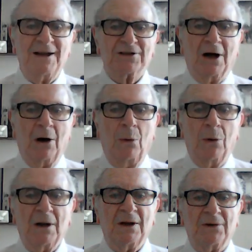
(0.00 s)

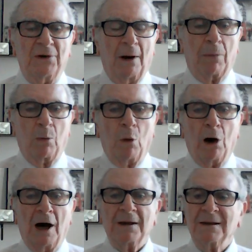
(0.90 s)
So, number
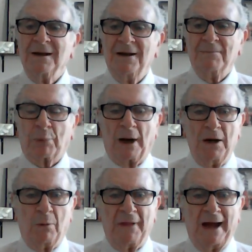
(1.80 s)
one, pray
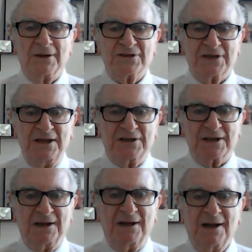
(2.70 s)
without
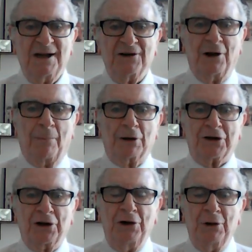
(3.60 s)
ceasing. Number
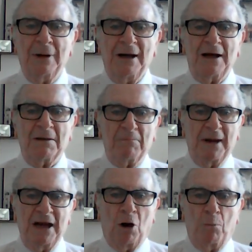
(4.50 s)
two,
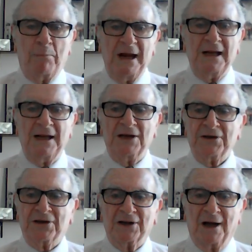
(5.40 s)
be
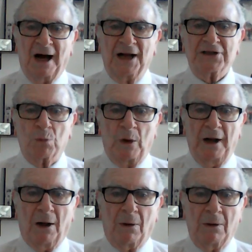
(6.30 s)
obedient to God's
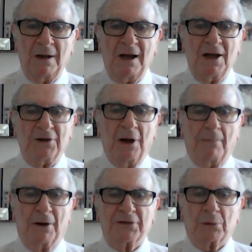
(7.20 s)
will.
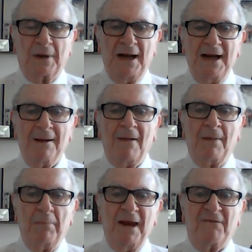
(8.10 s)
Number three,
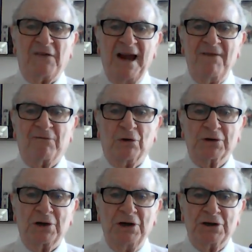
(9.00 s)
be faithful
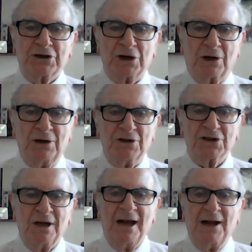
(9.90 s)
to your
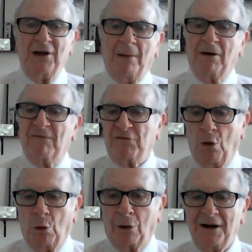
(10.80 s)
church. Number
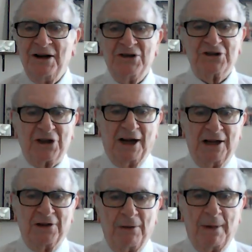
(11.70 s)
four,
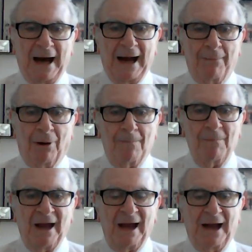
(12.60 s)
study the Bible.
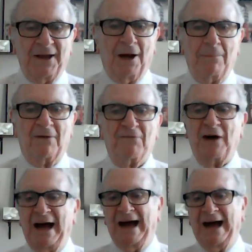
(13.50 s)
Number
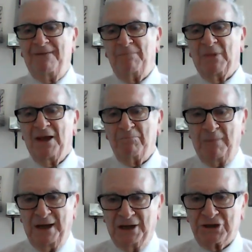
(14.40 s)
five,
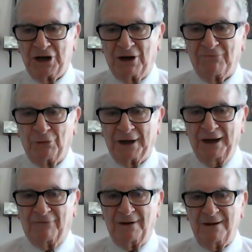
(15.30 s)
be a cheerful
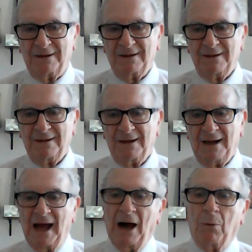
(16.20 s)
giver.
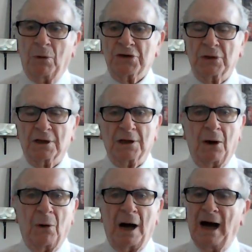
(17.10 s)
I want you to
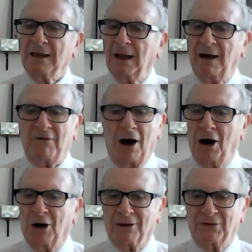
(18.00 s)
know I love
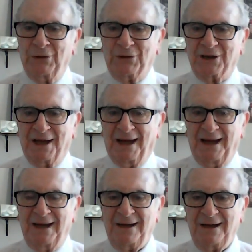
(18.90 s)
all of you today.
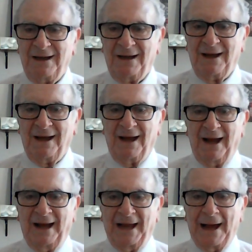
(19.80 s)

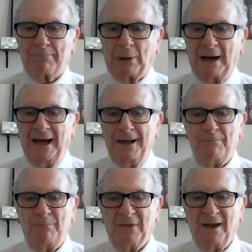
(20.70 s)
And I pray
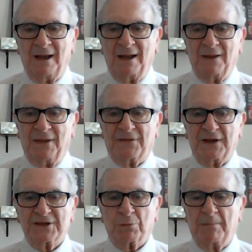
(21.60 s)
that
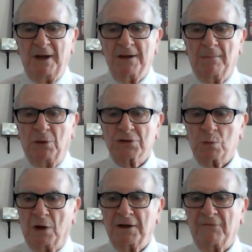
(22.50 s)
this will be the most
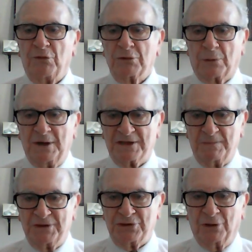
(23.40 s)
wonderful
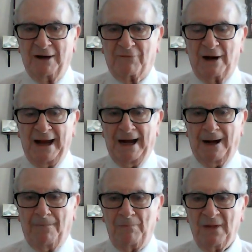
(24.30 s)
Christmas you'll ever
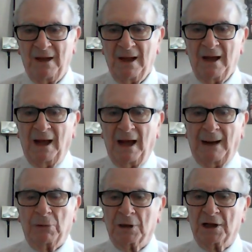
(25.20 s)
have.
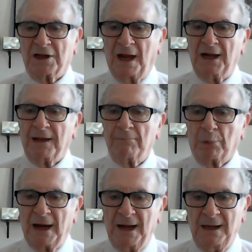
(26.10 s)
I'm going to take and
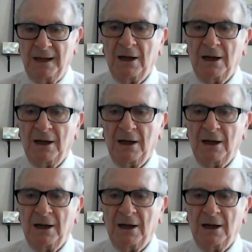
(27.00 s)
pray